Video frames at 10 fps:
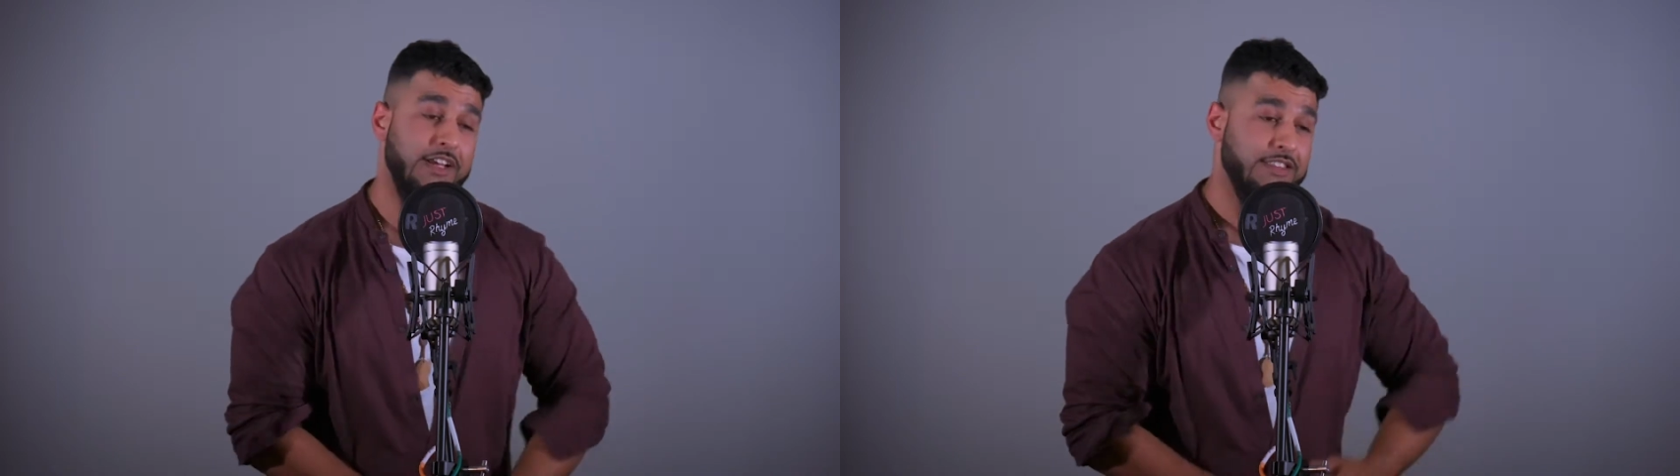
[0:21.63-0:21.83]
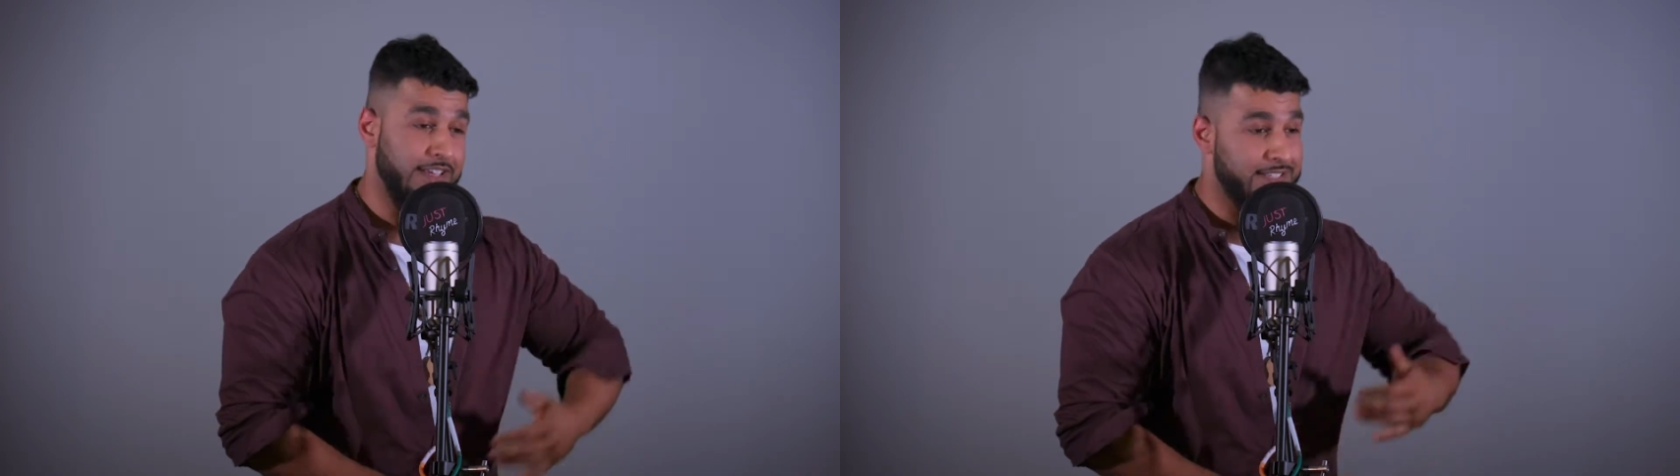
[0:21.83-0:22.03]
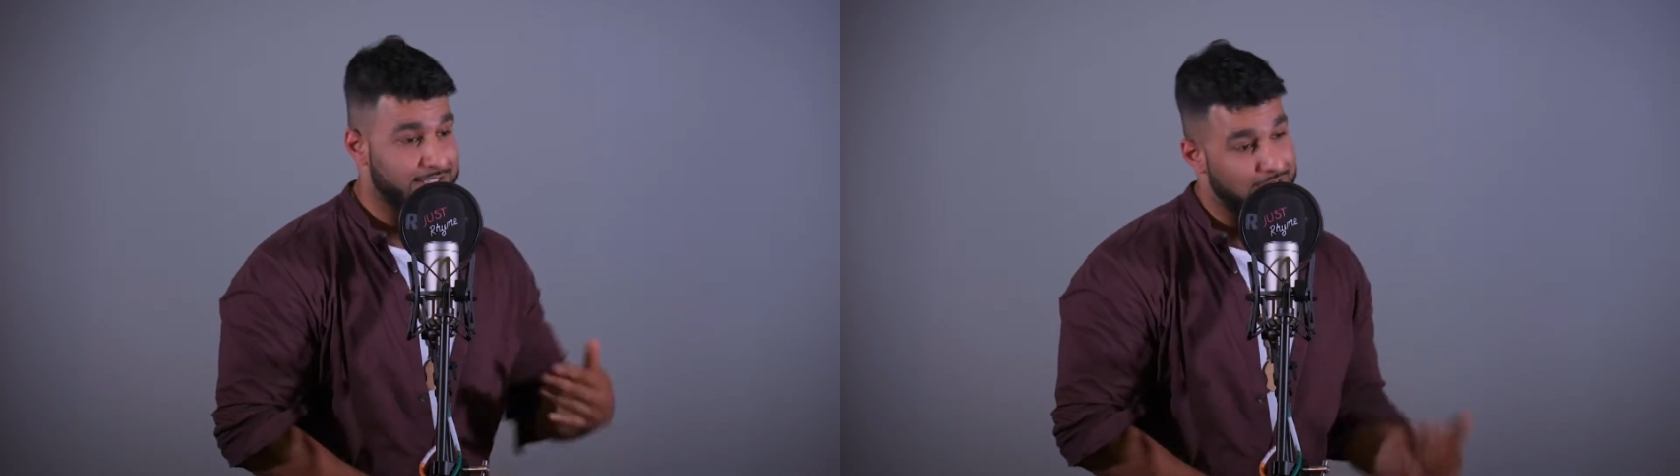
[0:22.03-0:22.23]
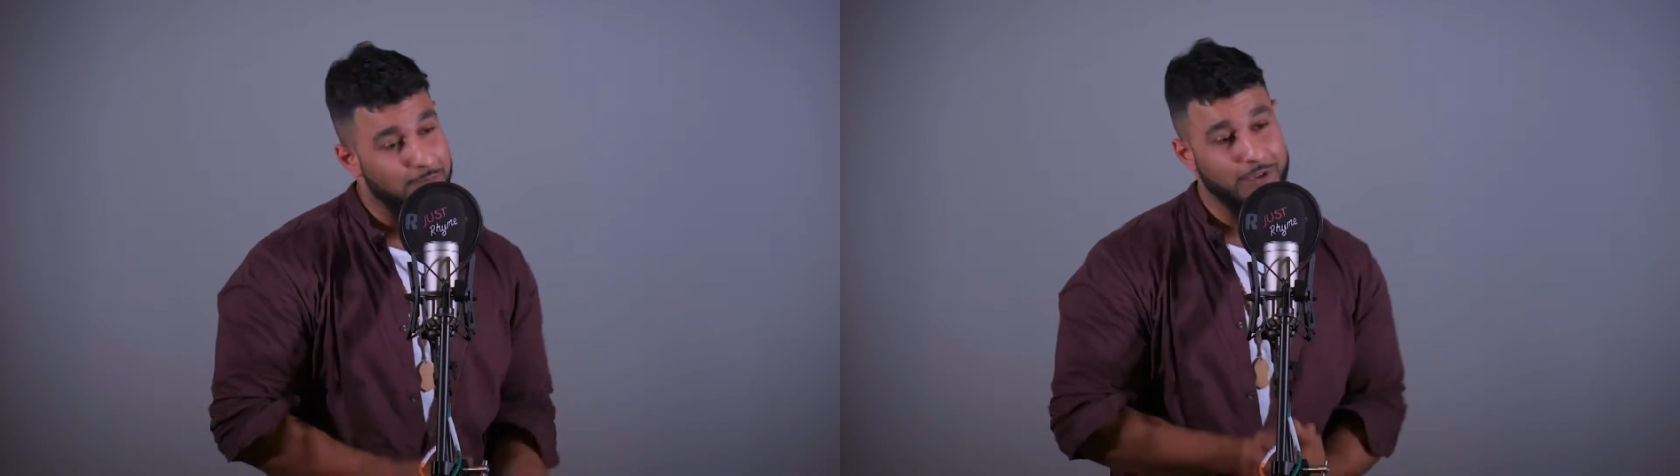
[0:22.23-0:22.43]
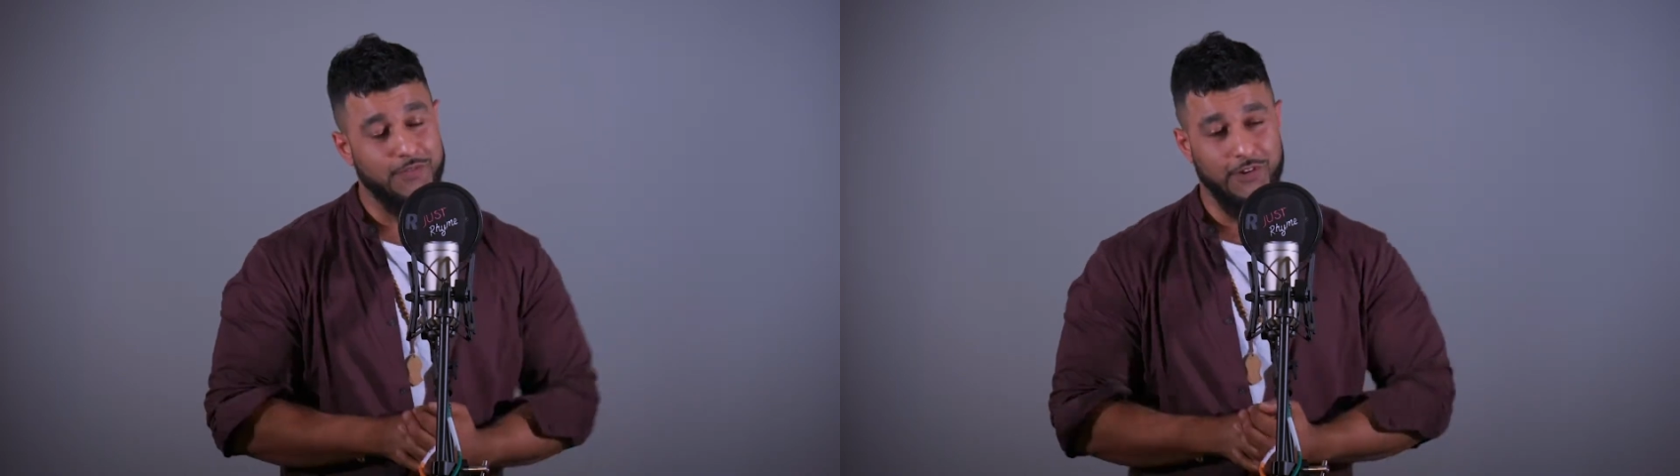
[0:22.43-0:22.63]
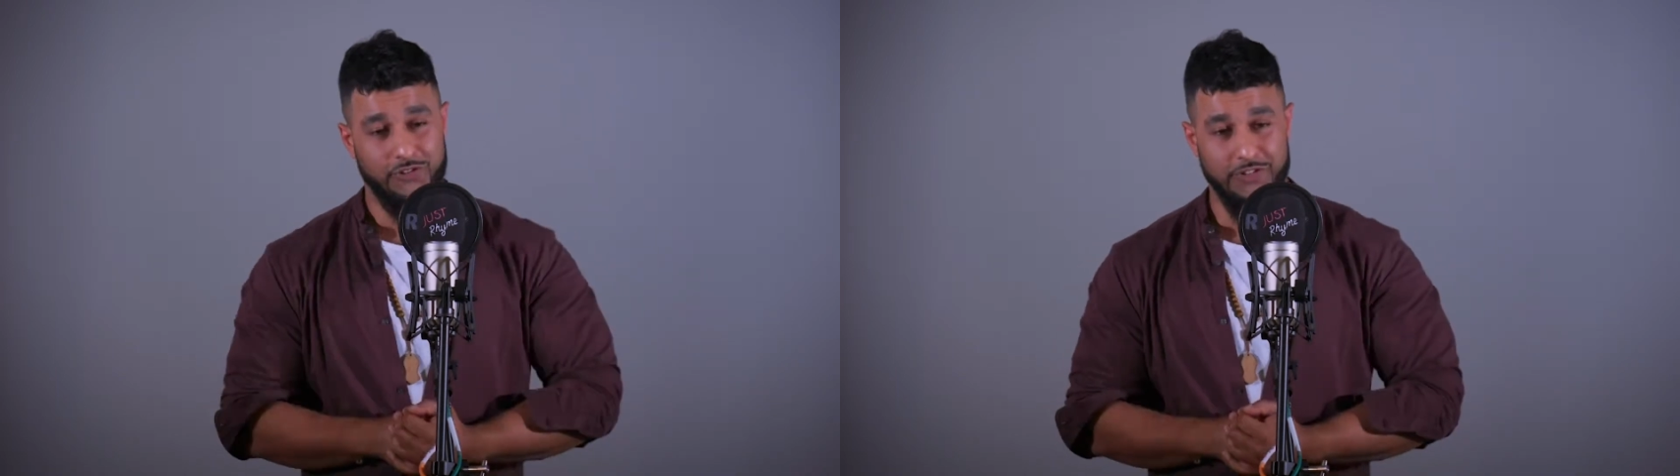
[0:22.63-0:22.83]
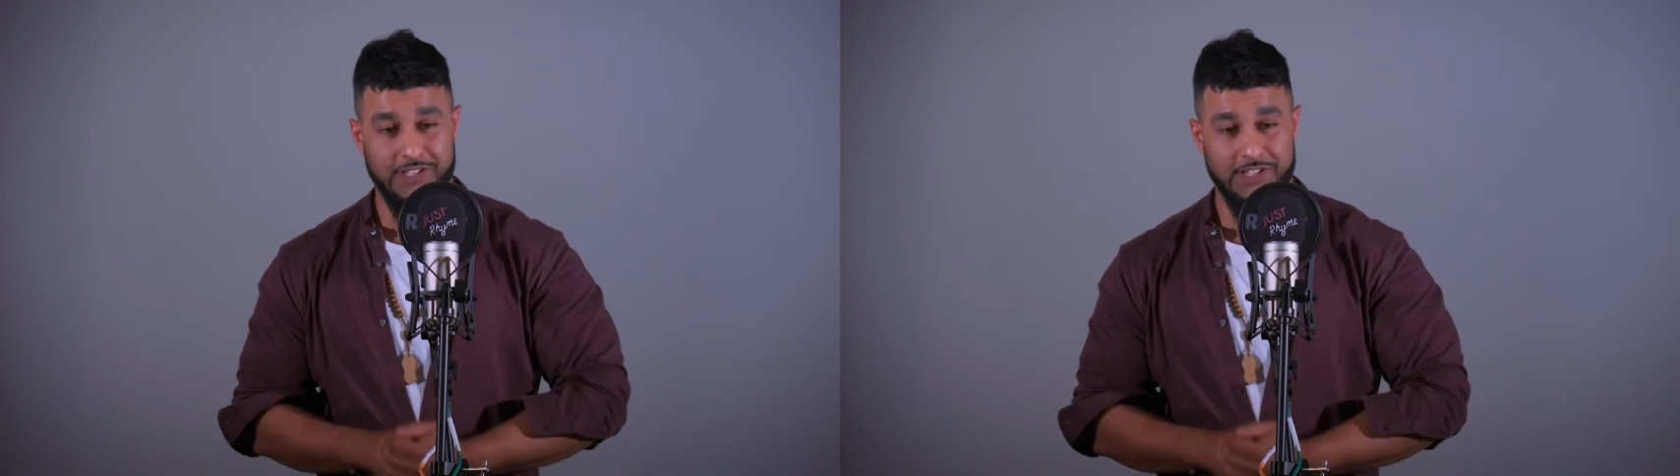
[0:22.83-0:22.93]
the Islamic version.